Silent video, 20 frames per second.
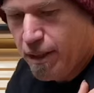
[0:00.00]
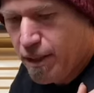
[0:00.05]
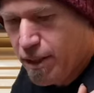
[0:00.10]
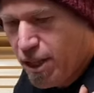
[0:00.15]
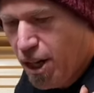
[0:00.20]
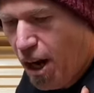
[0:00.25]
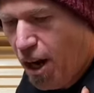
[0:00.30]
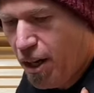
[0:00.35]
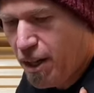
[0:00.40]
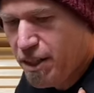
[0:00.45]

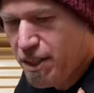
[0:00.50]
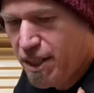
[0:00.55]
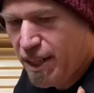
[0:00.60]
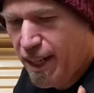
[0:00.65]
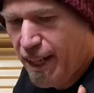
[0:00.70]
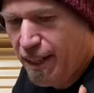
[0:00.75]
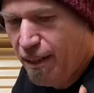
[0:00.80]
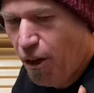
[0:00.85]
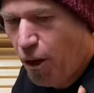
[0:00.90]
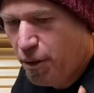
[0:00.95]
tucked
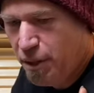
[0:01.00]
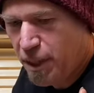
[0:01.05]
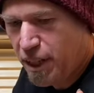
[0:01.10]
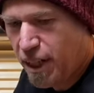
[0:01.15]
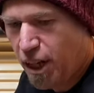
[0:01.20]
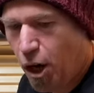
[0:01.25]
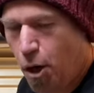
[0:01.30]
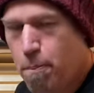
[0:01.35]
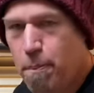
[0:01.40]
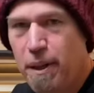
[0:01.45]
in on the
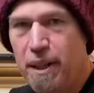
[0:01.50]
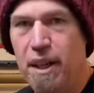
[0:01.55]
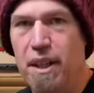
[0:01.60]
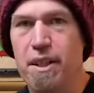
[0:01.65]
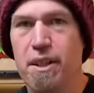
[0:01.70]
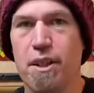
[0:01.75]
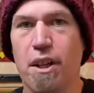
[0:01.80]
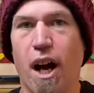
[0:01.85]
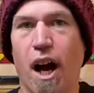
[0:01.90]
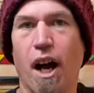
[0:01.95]
coping
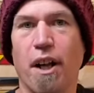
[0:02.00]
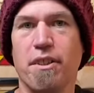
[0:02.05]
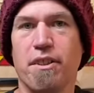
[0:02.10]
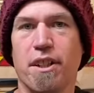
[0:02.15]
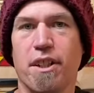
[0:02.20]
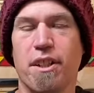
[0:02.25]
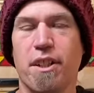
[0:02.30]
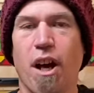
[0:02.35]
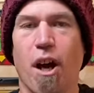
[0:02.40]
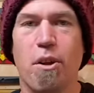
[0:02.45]
and under
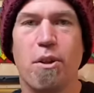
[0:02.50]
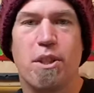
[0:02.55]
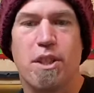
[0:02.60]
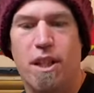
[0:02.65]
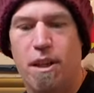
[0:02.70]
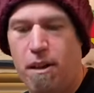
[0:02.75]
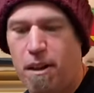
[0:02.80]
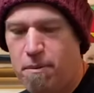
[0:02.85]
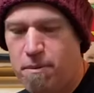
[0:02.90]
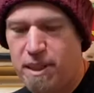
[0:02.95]
no
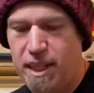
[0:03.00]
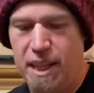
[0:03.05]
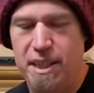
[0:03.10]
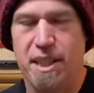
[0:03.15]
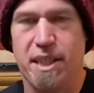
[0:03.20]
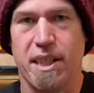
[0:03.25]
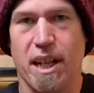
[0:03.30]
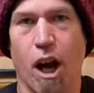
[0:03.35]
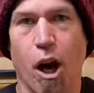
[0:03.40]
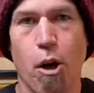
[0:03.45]

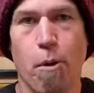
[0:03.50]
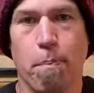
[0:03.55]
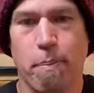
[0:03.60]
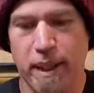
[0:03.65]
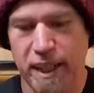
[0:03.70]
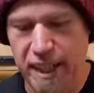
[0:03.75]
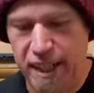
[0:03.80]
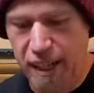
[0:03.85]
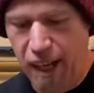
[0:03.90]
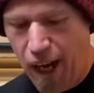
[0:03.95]
circumstances
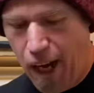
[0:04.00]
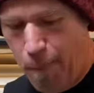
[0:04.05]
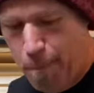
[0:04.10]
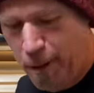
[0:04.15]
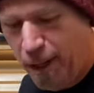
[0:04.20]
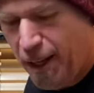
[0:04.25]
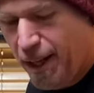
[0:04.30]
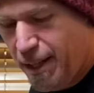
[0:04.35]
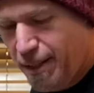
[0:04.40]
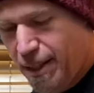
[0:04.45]
opening up.
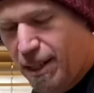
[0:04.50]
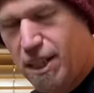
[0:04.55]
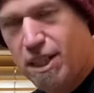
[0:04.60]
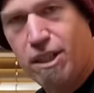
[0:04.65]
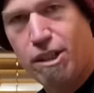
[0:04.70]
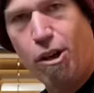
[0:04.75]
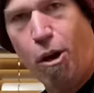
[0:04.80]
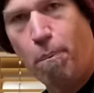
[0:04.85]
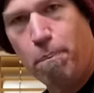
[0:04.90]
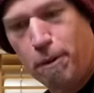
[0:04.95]
This
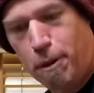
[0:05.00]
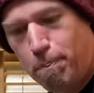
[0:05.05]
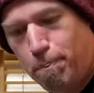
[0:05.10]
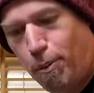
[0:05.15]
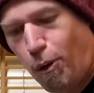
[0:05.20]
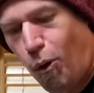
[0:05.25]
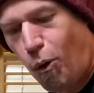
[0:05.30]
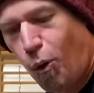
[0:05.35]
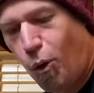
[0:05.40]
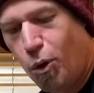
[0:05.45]
stopped the
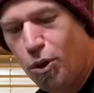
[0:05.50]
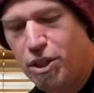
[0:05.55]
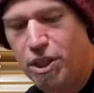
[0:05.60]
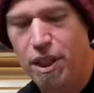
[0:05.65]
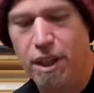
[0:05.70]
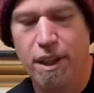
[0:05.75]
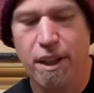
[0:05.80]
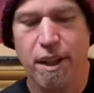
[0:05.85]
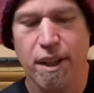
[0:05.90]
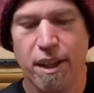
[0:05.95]
board
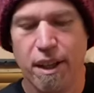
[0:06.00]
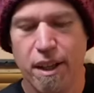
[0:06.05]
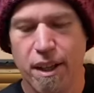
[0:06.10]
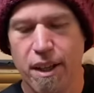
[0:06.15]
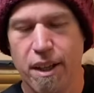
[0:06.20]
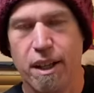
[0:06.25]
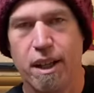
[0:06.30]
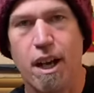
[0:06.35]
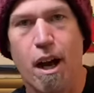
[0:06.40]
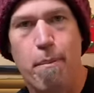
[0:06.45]

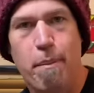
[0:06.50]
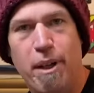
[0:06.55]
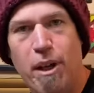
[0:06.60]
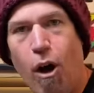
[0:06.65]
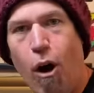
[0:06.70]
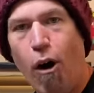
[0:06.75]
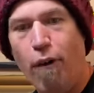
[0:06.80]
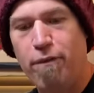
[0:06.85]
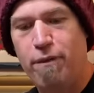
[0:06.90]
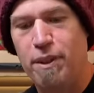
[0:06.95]
coming
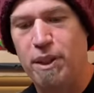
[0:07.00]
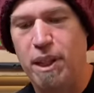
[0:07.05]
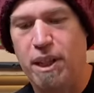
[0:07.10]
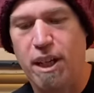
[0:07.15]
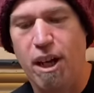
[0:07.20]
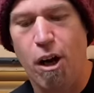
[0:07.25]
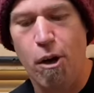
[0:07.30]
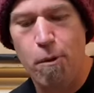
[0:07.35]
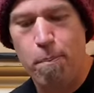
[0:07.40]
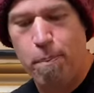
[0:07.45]
off of the
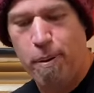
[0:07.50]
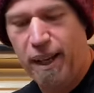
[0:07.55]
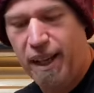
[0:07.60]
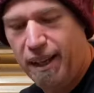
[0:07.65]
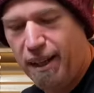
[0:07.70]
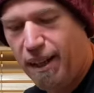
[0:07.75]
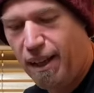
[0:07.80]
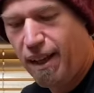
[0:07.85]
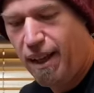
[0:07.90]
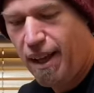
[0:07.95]

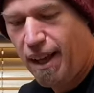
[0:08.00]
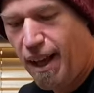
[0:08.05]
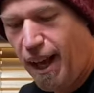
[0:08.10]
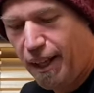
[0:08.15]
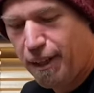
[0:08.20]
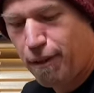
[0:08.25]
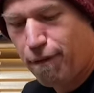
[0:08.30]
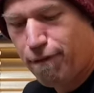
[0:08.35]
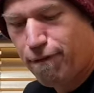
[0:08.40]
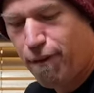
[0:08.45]
coping
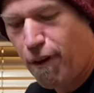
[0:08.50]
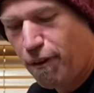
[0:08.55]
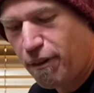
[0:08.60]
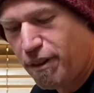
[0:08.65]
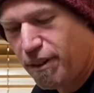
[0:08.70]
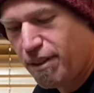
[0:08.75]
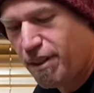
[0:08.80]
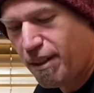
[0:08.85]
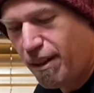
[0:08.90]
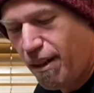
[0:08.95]
and the
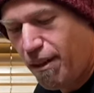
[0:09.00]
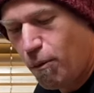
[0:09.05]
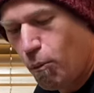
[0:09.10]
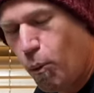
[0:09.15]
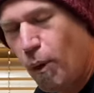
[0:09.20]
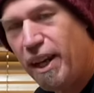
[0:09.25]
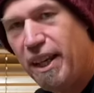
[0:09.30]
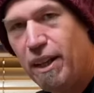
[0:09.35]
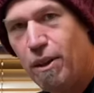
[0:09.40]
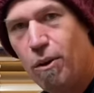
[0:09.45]
front
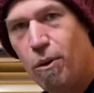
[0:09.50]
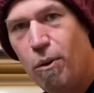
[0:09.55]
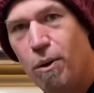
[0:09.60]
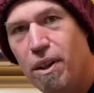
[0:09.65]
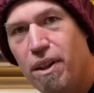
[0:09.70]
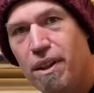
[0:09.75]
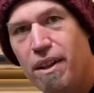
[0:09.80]
wheel